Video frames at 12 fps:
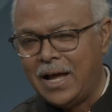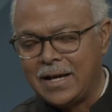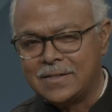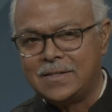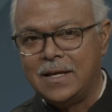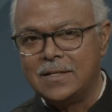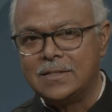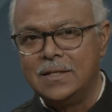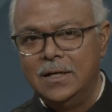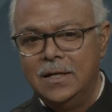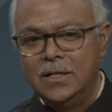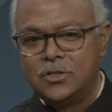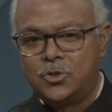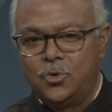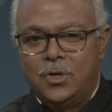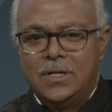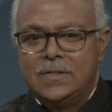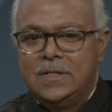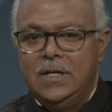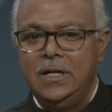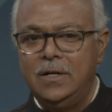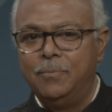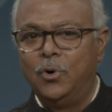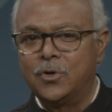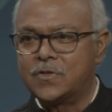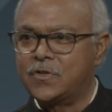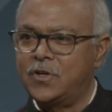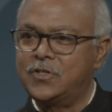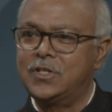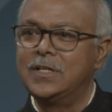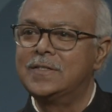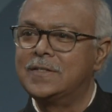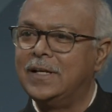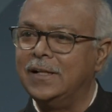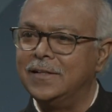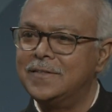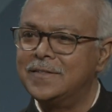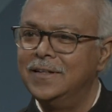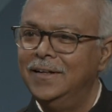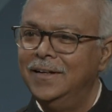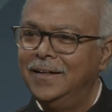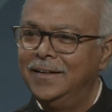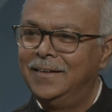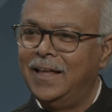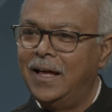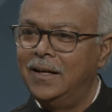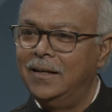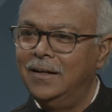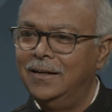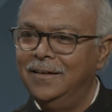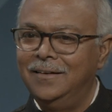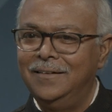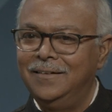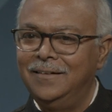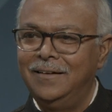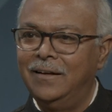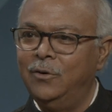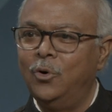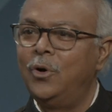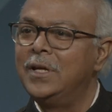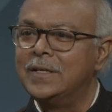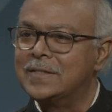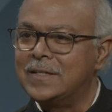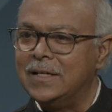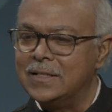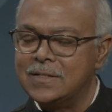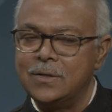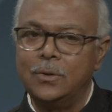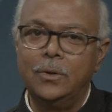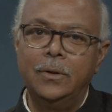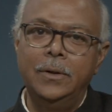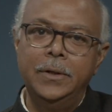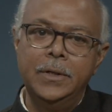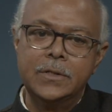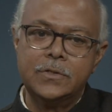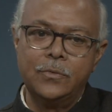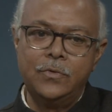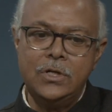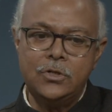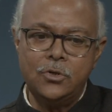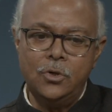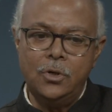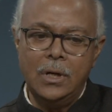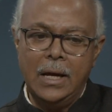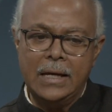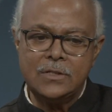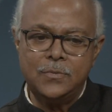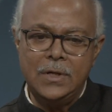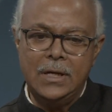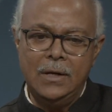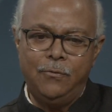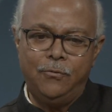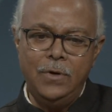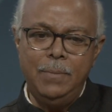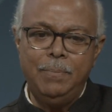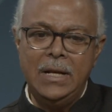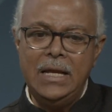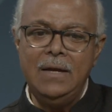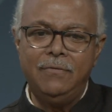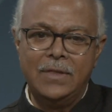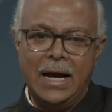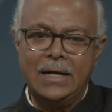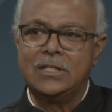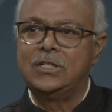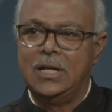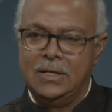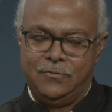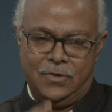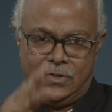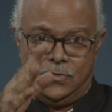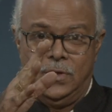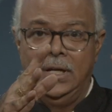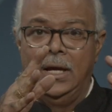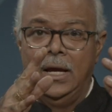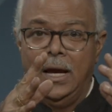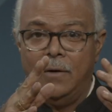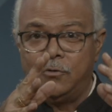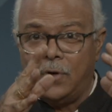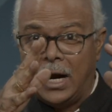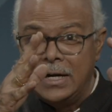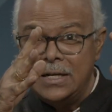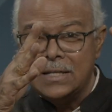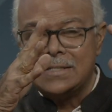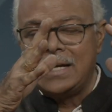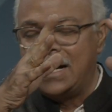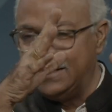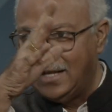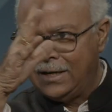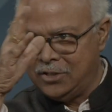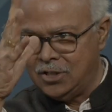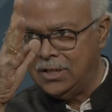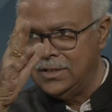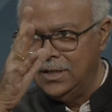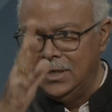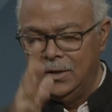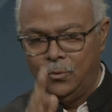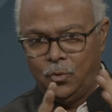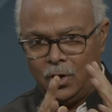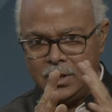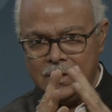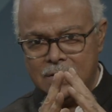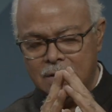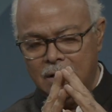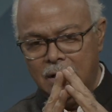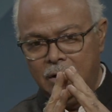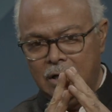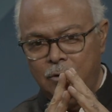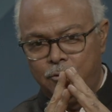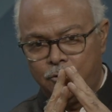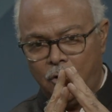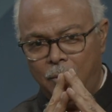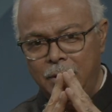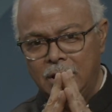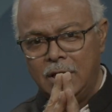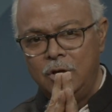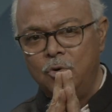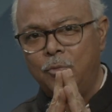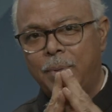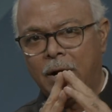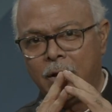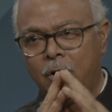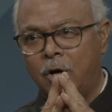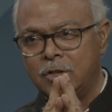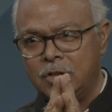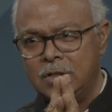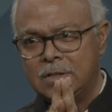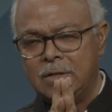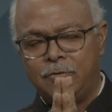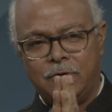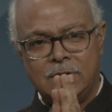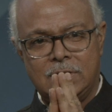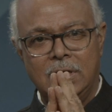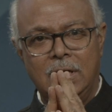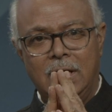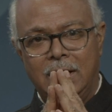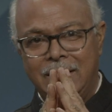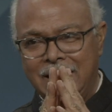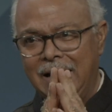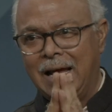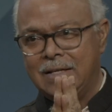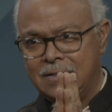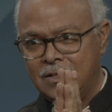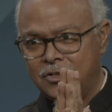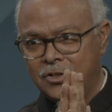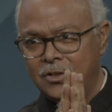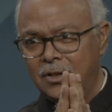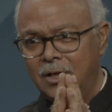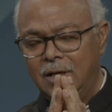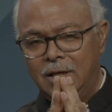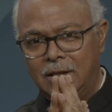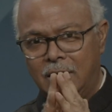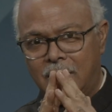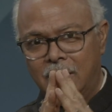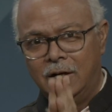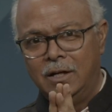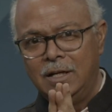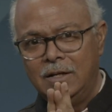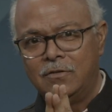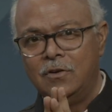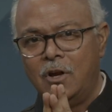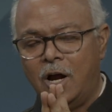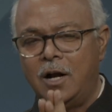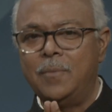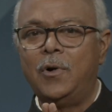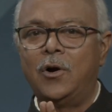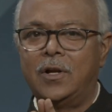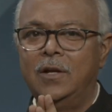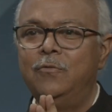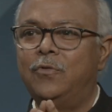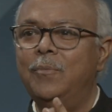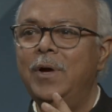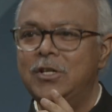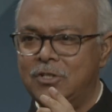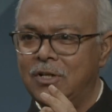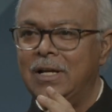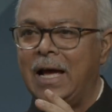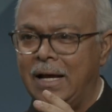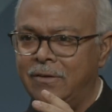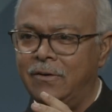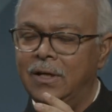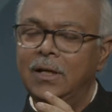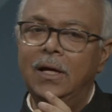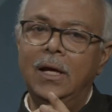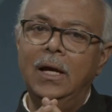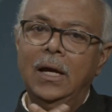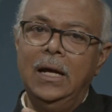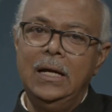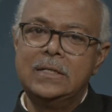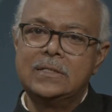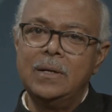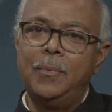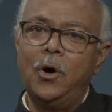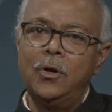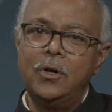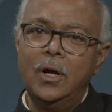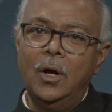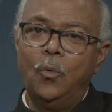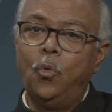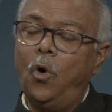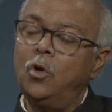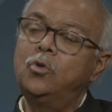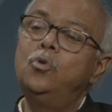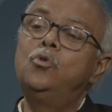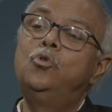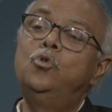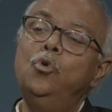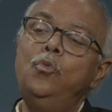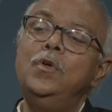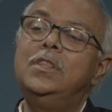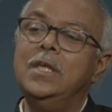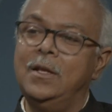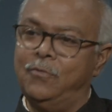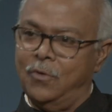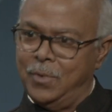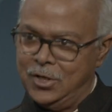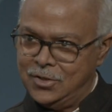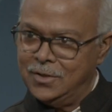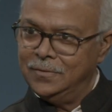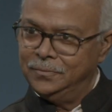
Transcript: access, students need more searching skills than knowing skills, So we should, if we believe that change, first we have to understand that change. What is informing the new pedagogy is the first realization that learning is not about information gathering. It's about what to do with the information.